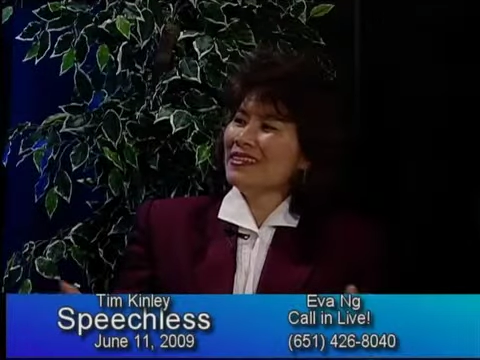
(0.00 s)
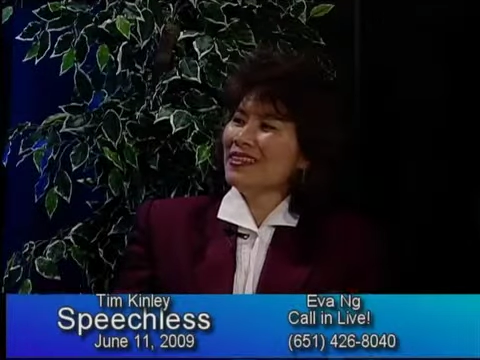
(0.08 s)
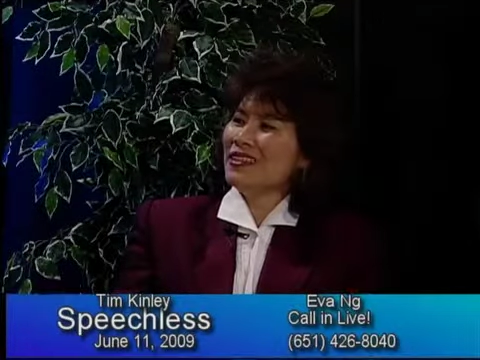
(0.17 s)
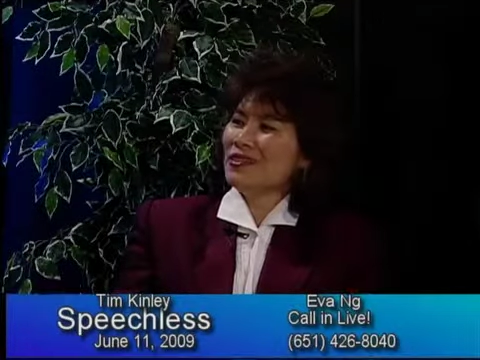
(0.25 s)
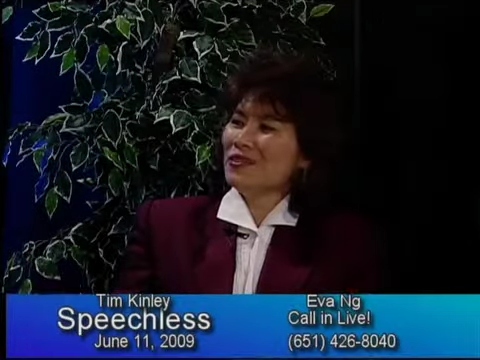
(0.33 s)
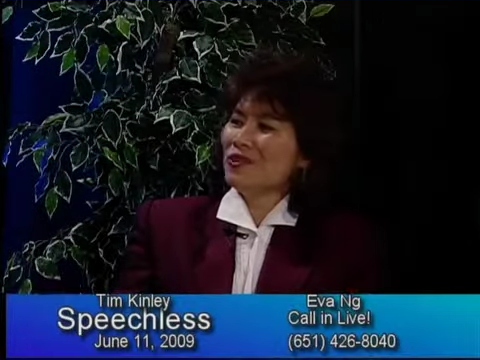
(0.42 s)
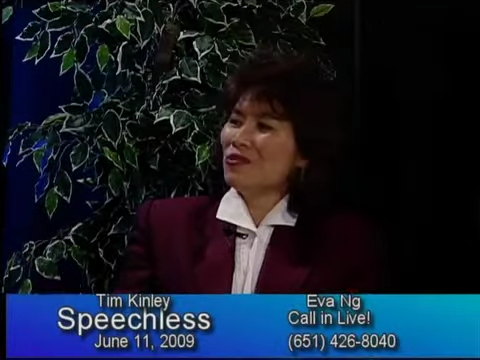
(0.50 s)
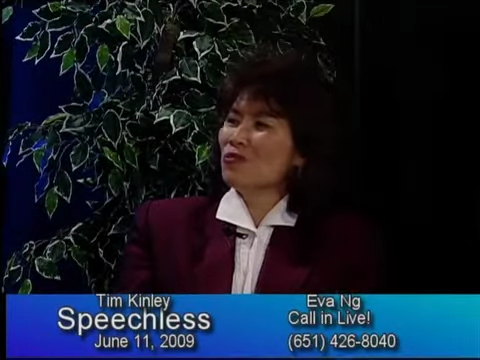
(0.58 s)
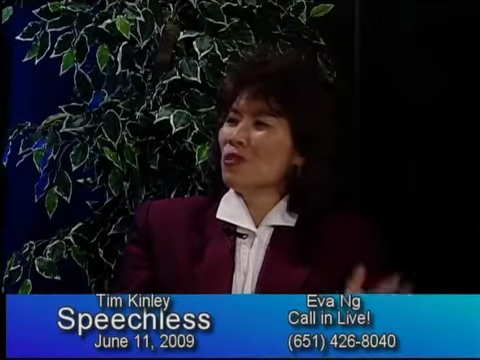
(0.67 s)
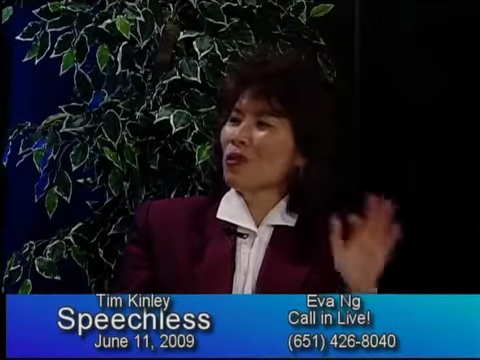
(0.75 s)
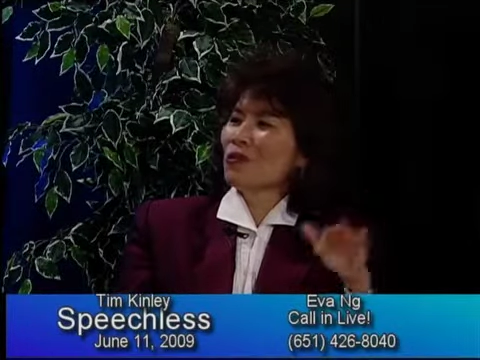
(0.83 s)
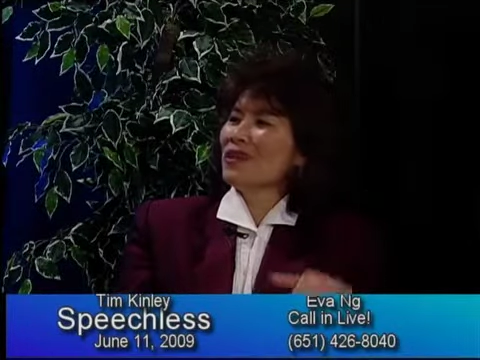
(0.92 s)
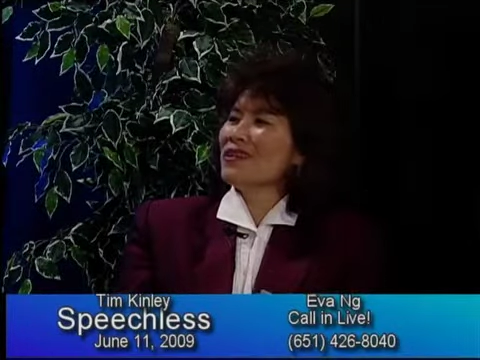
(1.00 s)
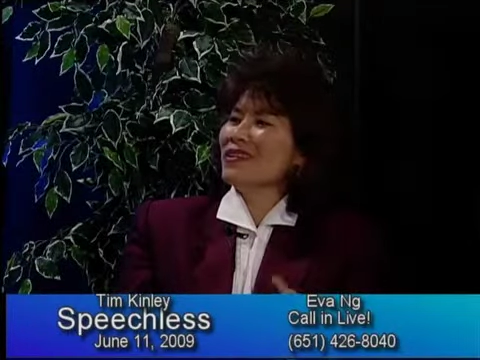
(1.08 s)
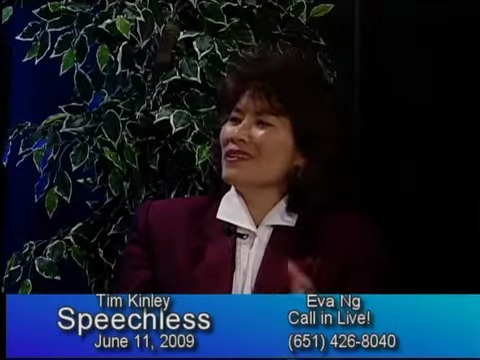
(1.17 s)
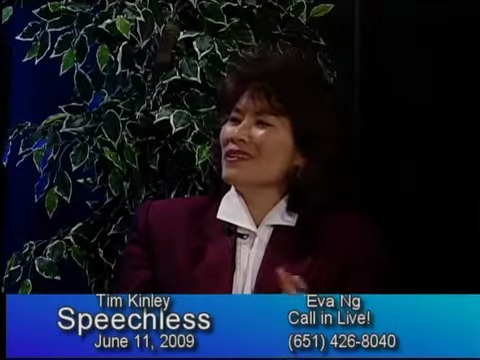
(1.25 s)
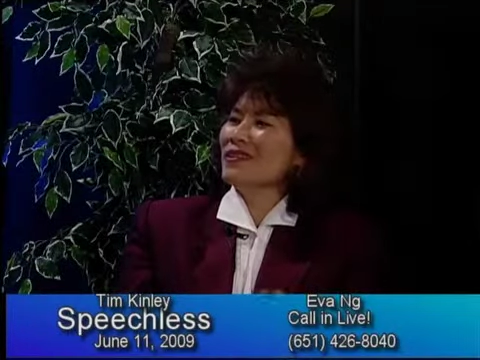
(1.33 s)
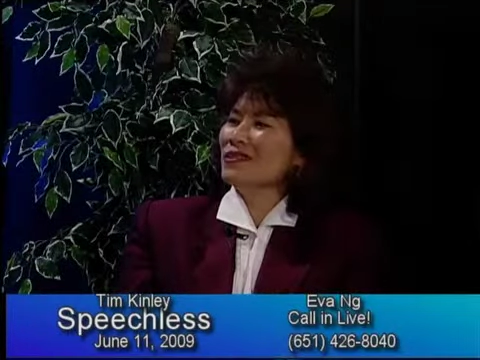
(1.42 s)
You know, rolling
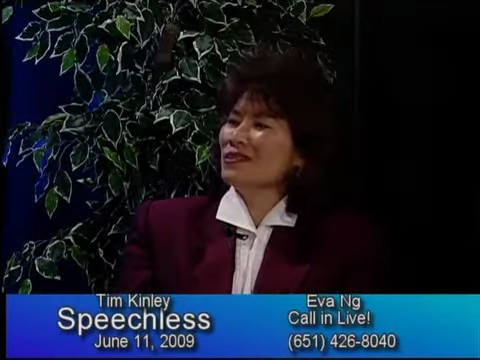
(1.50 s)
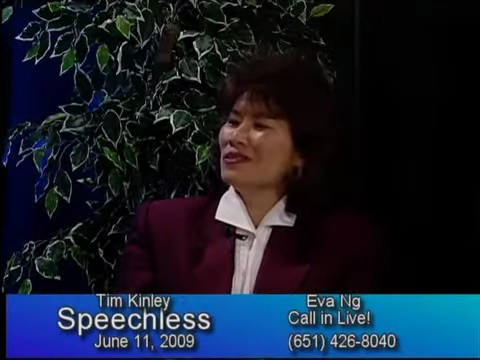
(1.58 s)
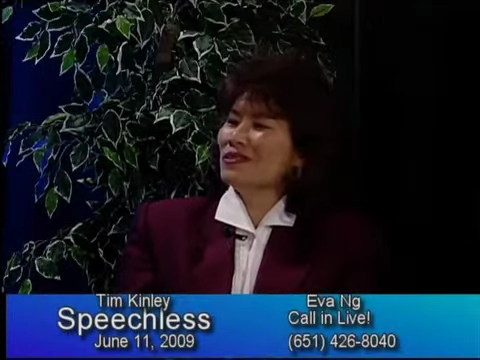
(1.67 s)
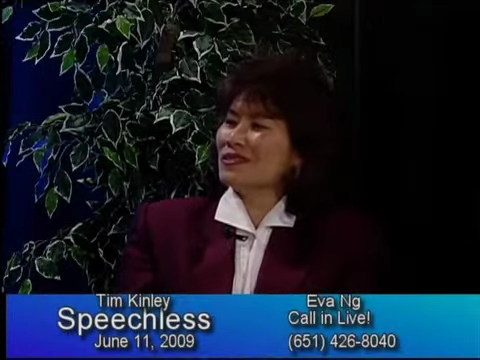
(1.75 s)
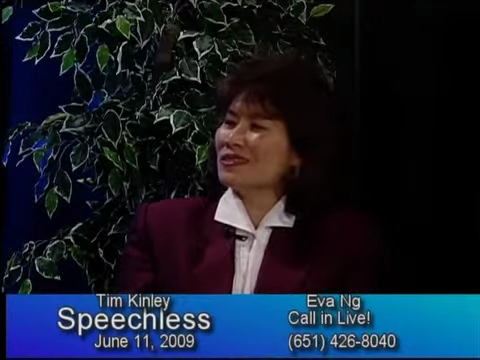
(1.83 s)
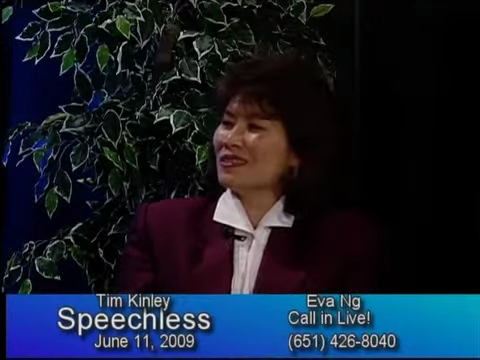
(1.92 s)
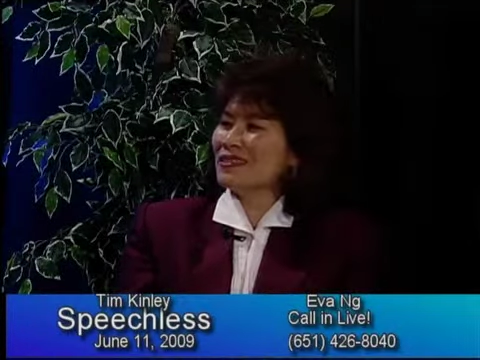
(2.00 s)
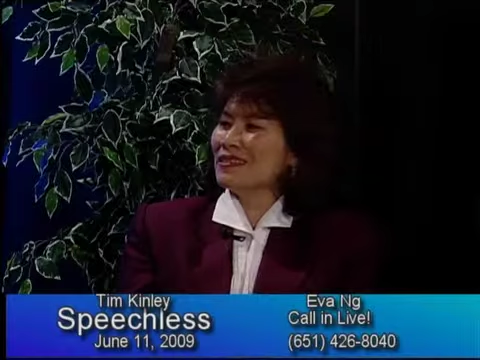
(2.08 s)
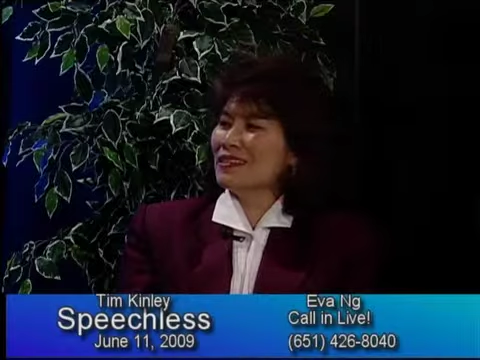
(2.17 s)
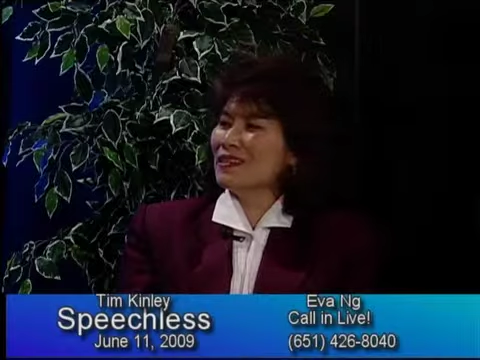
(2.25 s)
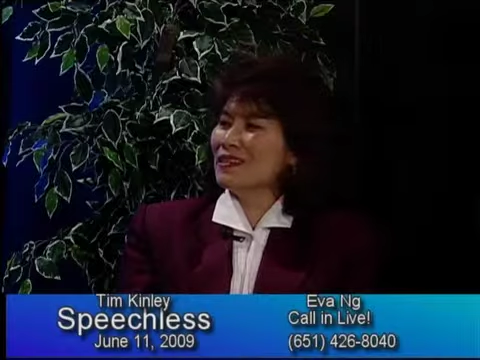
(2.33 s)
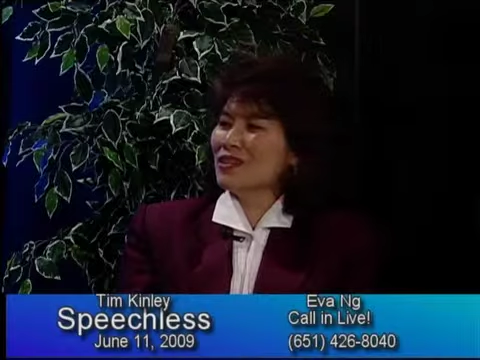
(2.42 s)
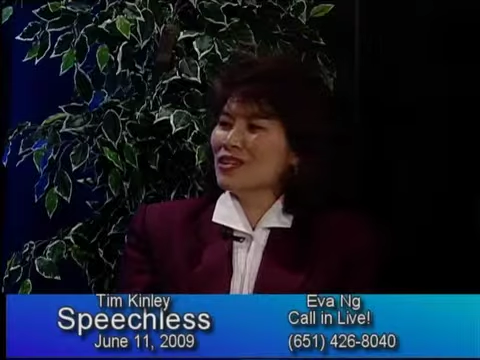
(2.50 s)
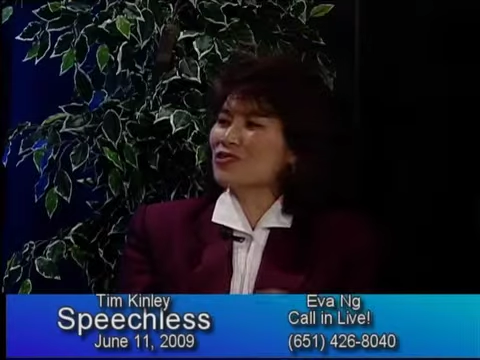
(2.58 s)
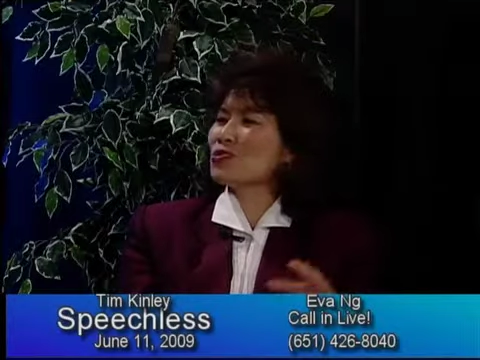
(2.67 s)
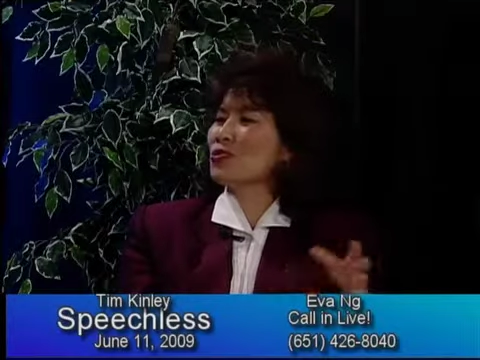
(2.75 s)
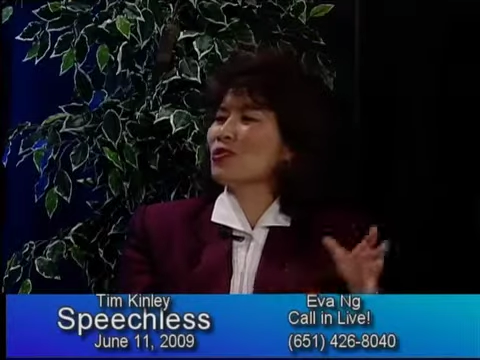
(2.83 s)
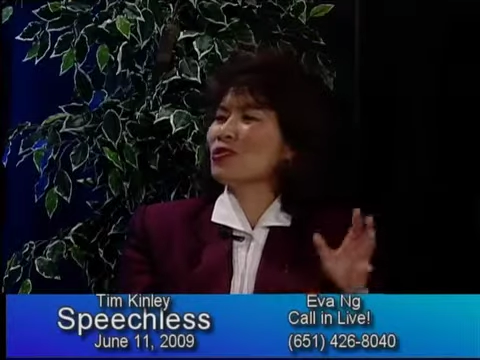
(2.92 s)
hills and
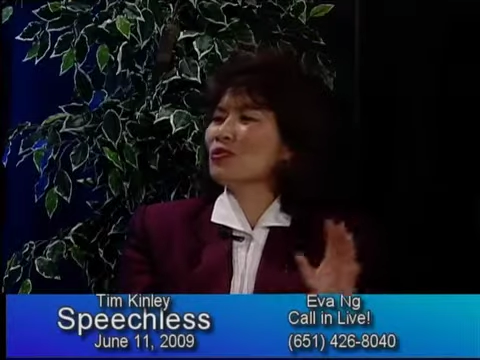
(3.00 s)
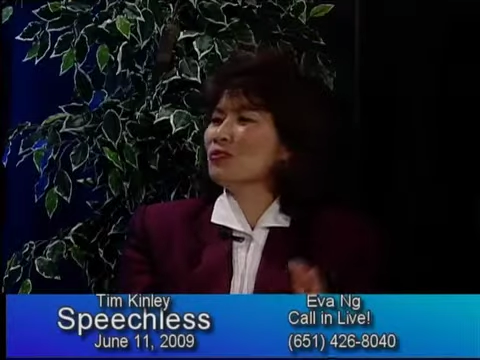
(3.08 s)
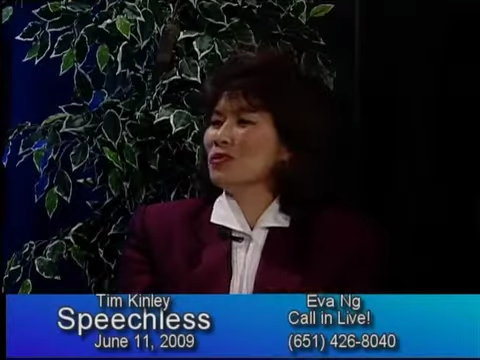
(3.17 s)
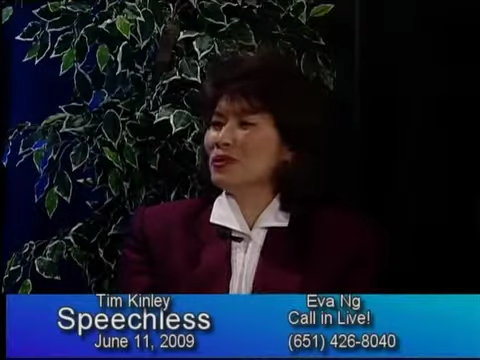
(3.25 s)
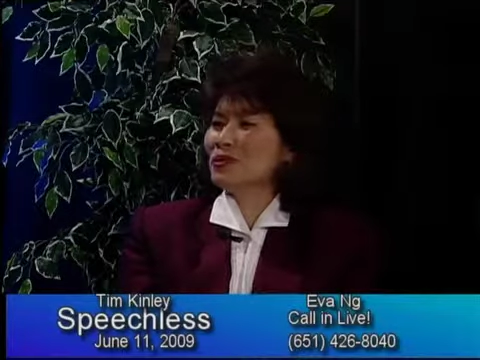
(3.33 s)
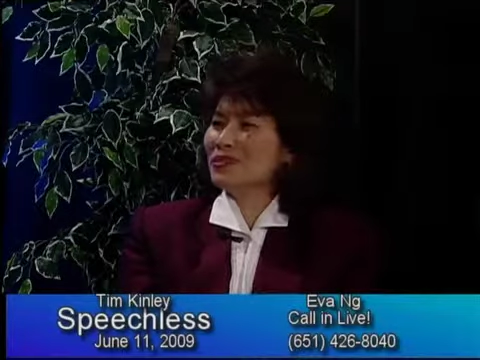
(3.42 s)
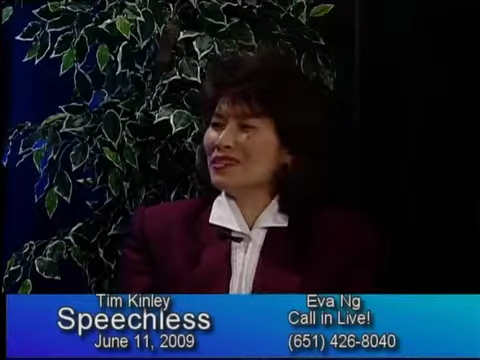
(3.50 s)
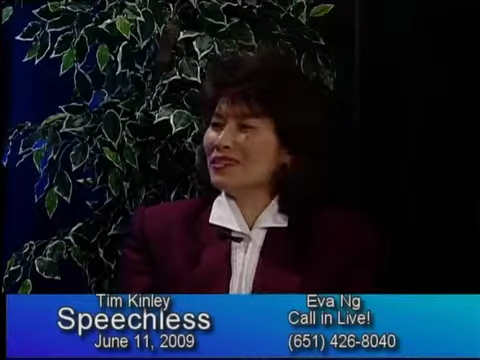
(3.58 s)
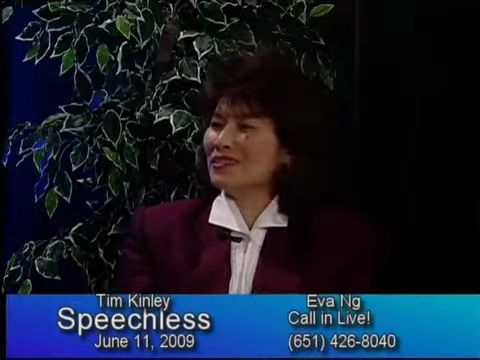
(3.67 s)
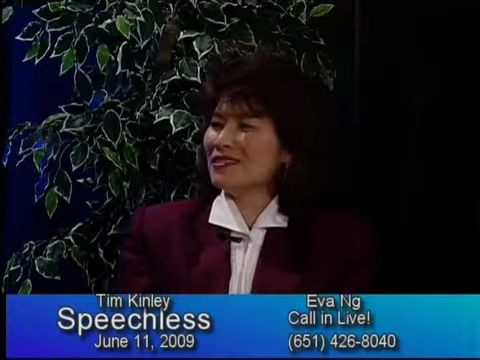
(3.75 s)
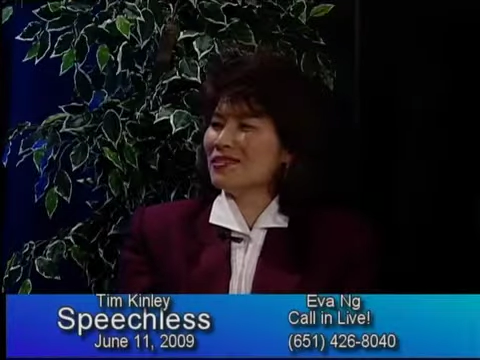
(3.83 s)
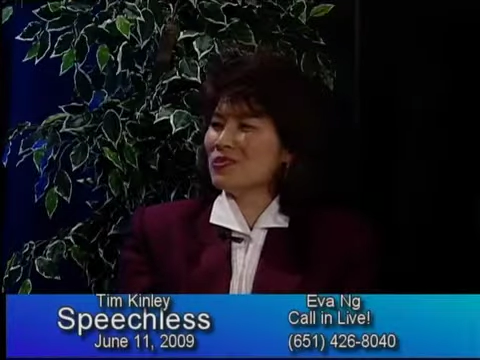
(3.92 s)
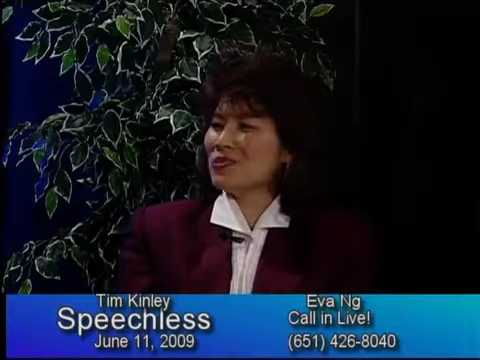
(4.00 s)
historical buildings.